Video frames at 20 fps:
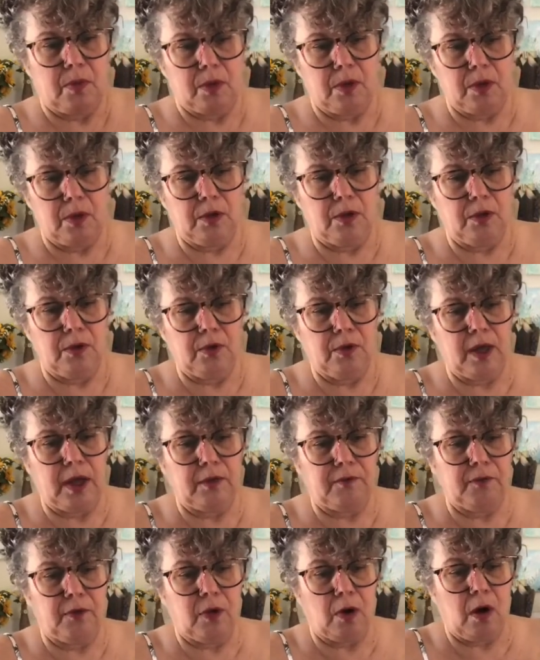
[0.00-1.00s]
We're gonna do that
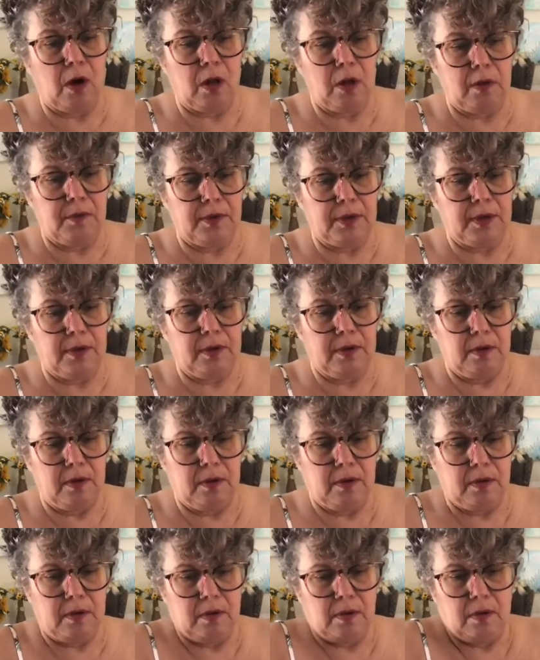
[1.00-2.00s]
for all of it.
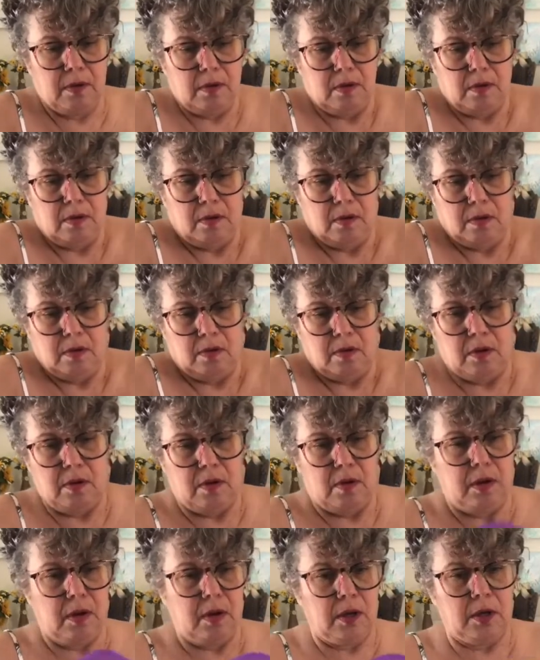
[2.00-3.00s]

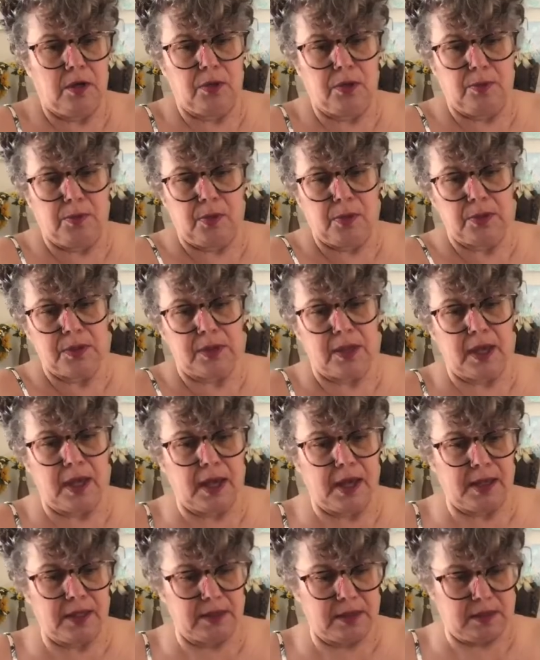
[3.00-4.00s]
We're gonna do both
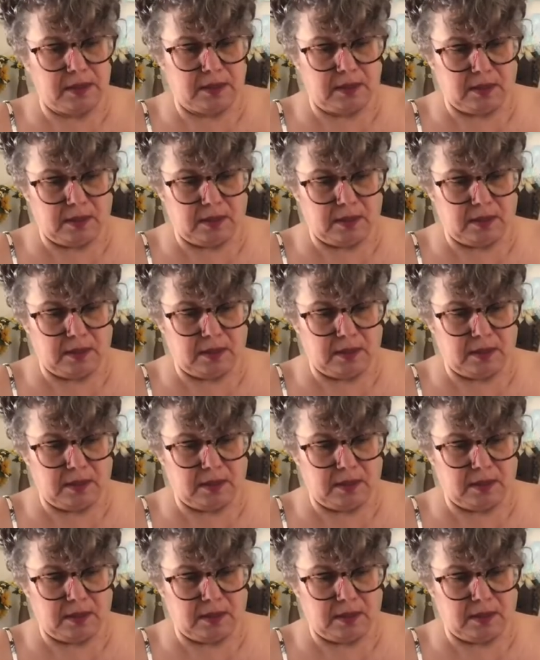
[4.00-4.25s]
sides.